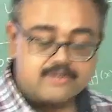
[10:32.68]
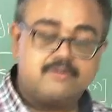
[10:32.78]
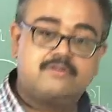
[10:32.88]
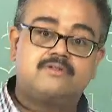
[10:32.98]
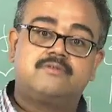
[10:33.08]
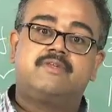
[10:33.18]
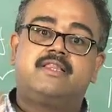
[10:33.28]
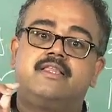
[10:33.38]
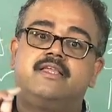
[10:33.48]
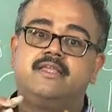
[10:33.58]
So with
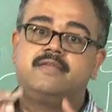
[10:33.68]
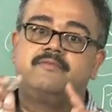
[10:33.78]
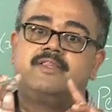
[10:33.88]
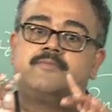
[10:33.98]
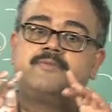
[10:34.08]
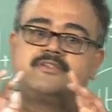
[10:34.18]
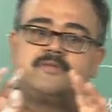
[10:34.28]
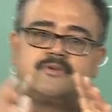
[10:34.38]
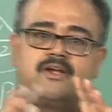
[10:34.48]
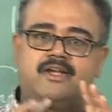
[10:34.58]
the
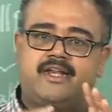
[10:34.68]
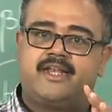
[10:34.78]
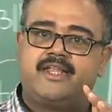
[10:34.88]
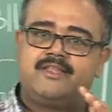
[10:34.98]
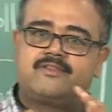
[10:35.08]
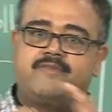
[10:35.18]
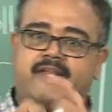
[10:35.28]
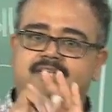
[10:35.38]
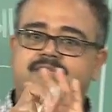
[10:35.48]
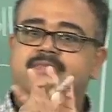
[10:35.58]
perceptron training, so we
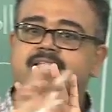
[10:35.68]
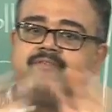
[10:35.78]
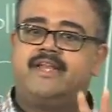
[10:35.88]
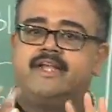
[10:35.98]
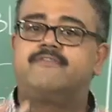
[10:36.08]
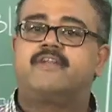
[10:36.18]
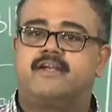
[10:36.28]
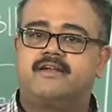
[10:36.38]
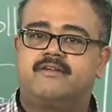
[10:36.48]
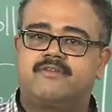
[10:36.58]
did something very different
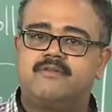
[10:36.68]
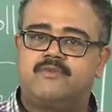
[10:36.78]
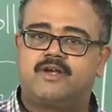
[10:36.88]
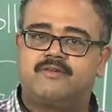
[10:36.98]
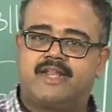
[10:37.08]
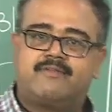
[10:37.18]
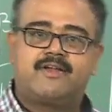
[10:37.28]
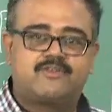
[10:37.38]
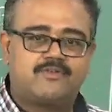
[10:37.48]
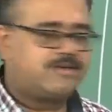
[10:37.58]
from whatever I have
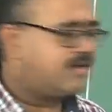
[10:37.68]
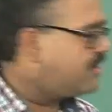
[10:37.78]
done so far.